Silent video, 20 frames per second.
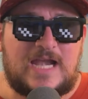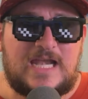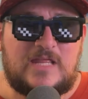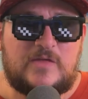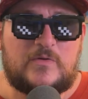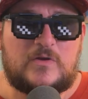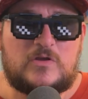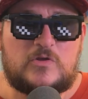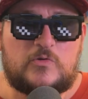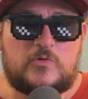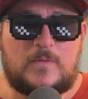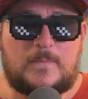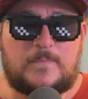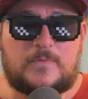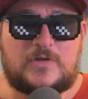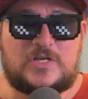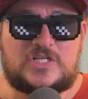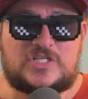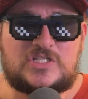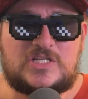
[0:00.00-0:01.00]
anyone who
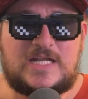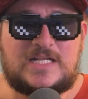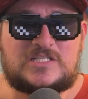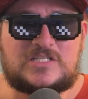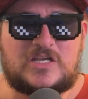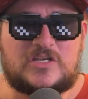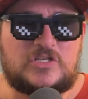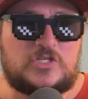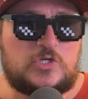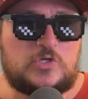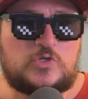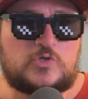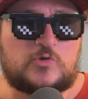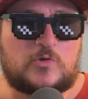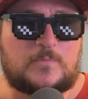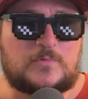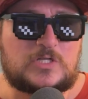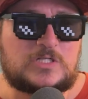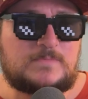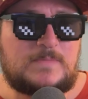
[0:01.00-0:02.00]
appreciates
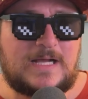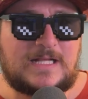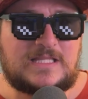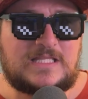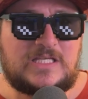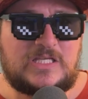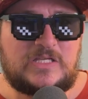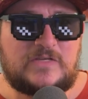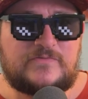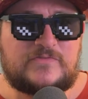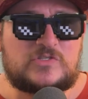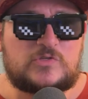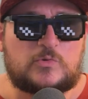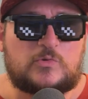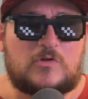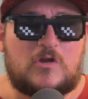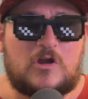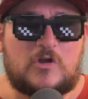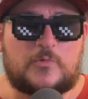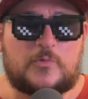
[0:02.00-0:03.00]
unusual perspectives
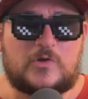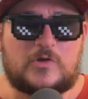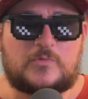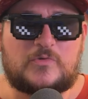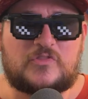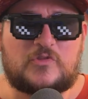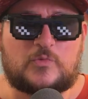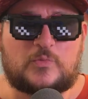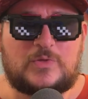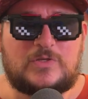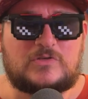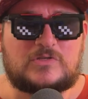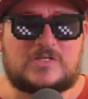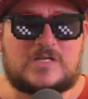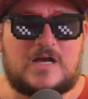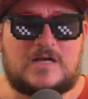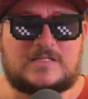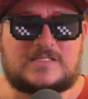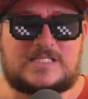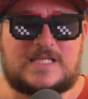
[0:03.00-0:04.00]
or artwork with a real
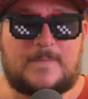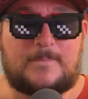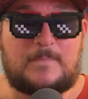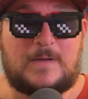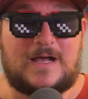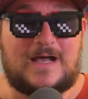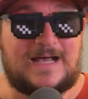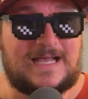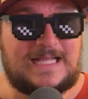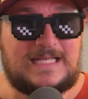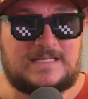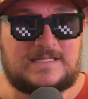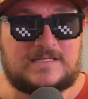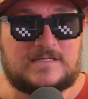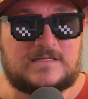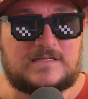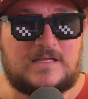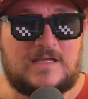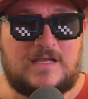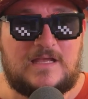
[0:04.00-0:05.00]
concept behind
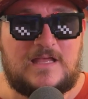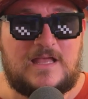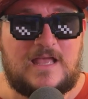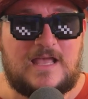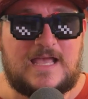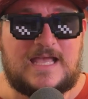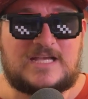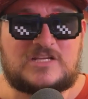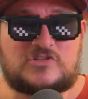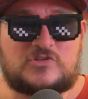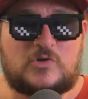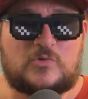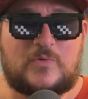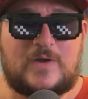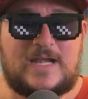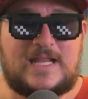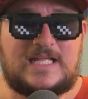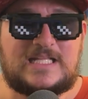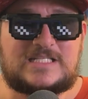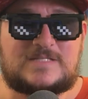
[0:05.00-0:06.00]
it. Astral
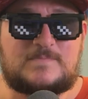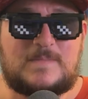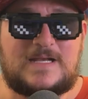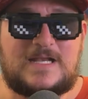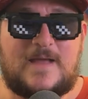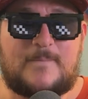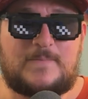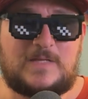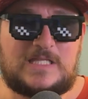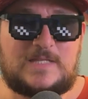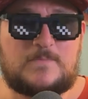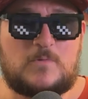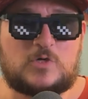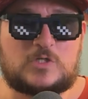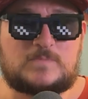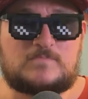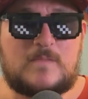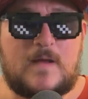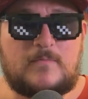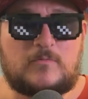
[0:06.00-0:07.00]
Radiance may not be the
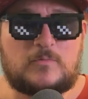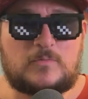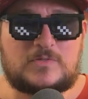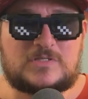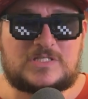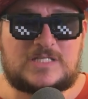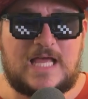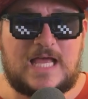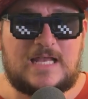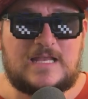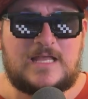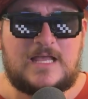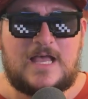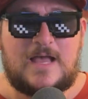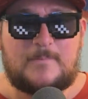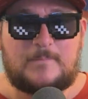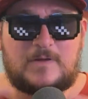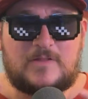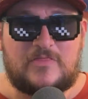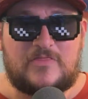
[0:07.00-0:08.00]
most memorable set,
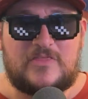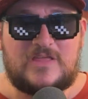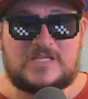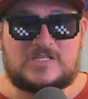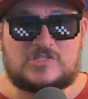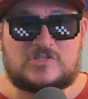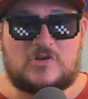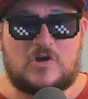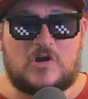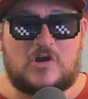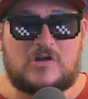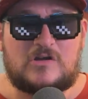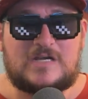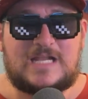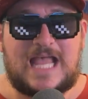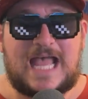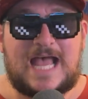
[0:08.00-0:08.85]
but this card